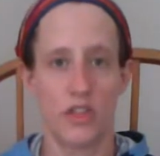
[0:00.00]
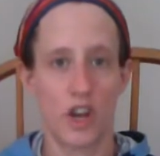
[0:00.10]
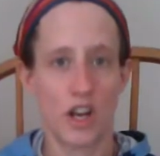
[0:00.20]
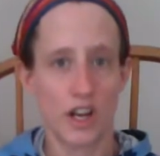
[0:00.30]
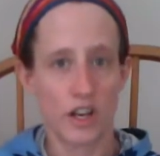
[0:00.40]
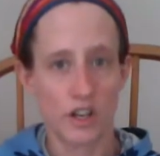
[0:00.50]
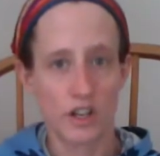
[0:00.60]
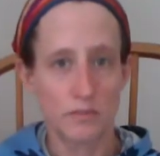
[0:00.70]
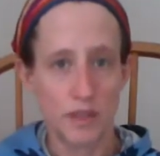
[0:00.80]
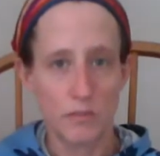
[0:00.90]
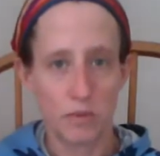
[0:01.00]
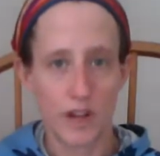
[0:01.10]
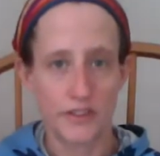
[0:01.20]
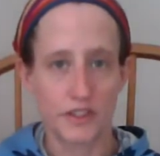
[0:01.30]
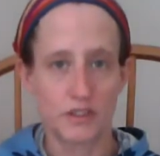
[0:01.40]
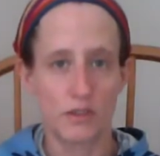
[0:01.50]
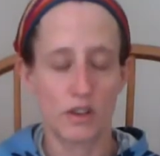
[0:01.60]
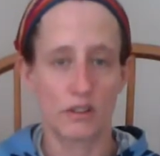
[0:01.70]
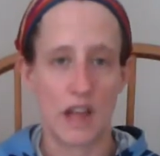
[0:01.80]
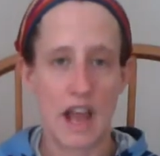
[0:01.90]
thought I heard people at the
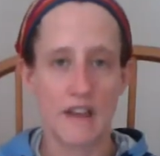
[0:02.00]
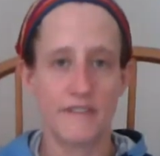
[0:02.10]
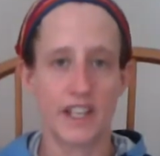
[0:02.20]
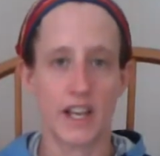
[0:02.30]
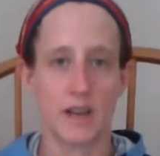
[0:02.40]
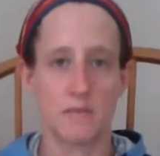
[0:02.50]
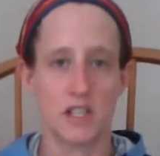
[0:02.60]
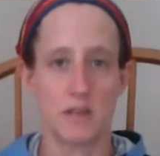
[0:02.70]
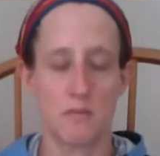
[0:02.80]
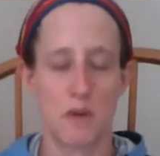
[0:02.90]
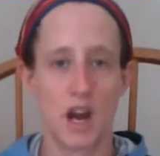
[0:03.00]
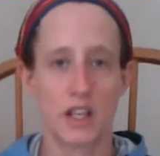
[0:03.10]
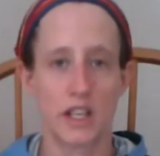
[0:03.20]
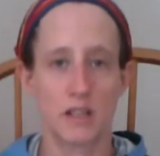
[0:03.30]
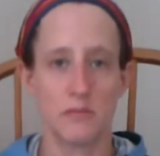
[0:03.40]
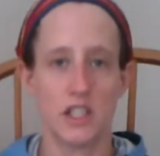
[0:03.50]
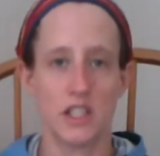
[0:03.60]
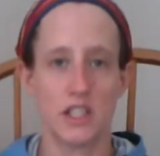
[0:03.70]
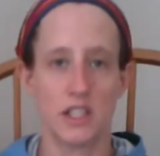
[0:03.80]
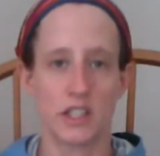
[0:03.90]
door laughing at me and mocking
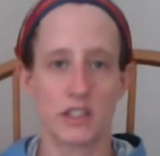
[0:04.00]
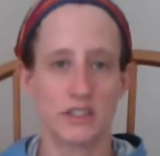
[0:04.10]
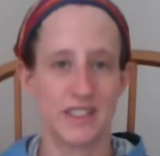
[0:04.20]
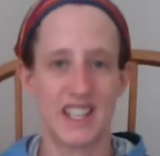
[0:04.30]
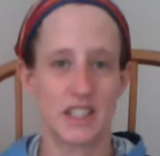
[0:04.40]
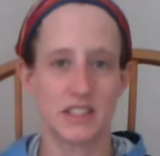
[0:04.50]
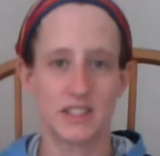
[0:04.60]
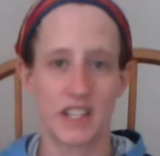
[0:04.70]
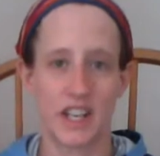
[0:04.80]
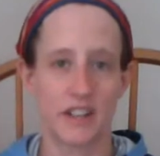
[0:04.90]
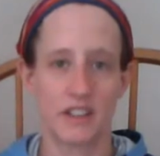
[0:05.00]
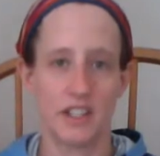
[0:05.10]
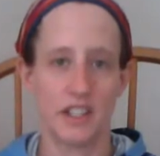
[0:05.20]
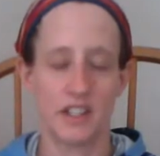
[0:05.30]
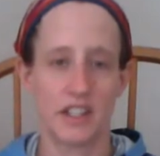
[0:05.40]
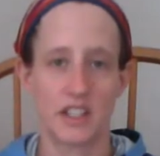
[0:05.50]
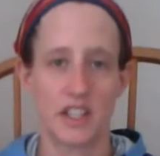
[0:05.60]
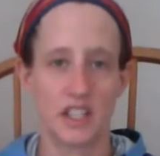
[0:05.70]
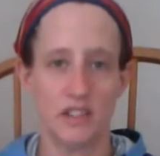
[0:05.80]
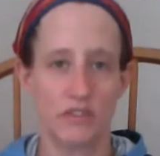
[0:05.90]
me and saying scary, like,
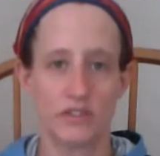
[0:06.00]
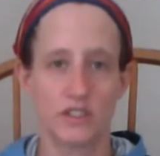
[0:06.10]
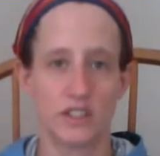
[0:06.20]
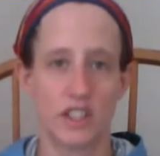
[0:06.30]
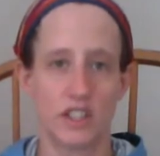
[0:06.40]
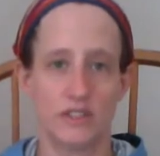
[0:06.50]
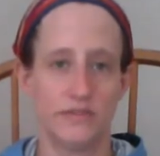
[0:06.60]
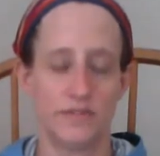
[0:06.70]
evil stuff